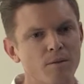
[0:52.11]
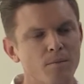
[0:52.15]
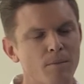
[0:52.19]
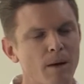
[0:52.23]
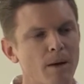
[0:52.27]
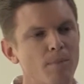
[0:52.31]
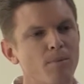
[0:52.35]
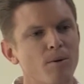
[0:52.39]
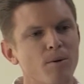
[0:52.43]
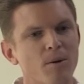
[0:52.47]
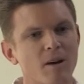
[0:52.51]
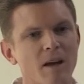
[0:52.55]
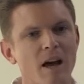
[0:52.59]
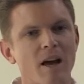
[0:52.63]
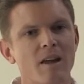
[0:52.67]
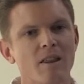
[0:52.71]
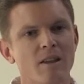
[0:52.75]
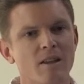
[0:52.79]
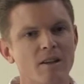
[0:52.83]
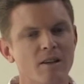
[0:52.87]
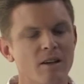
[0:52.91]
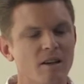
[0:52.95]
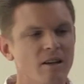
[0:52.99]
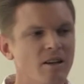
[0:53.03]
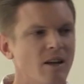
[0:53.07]
people
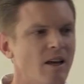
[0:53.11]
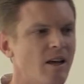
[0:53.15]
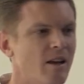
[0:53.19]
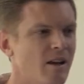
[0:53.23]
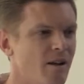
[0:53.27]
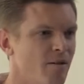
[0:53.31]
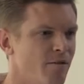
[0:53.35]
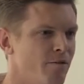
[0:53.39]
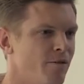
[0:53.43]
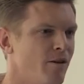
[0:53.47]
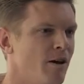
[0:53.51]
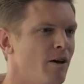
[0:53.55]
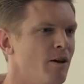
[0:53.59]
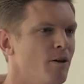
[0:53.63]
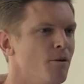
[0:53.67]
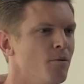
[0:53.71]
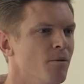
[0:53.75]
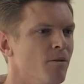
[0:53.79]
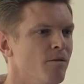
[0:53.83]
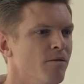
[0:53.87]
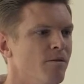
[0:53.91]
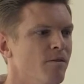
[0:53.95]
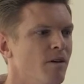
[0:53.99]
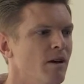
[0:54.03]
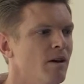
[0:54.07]
gathered at an AFAO
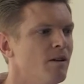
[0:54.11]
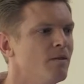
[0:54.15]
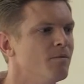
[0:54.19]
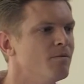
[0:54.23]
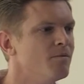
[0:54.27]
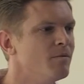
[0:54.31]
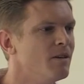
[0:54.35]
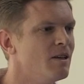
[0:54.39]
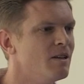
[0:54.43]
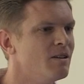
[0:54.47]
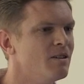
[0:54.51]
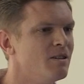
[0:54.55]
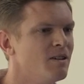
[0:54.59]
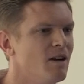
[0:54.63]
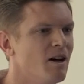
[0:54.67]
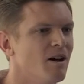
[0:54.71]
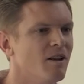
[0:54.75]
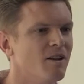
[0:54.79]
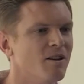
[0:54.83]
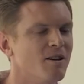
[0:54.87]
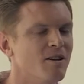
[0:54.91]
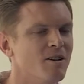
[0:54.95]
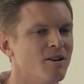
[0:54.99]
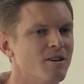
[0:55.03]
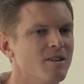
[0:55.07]
event in
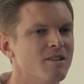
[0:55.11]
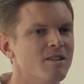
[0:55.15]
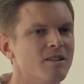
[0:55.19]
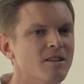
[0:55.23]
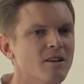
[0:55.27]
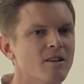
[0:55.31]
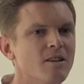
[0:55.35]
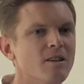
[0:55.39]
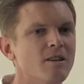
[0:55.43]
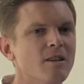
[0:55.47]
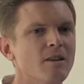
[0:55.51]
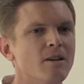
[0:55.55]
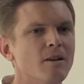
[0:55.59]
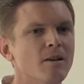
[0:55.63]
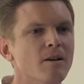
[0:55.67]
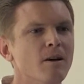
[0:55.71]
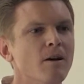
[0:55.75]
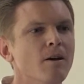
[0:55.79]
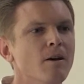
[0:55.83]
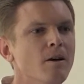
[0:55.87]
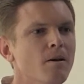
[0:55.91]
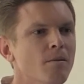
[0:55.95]
Darlinghurst, I think,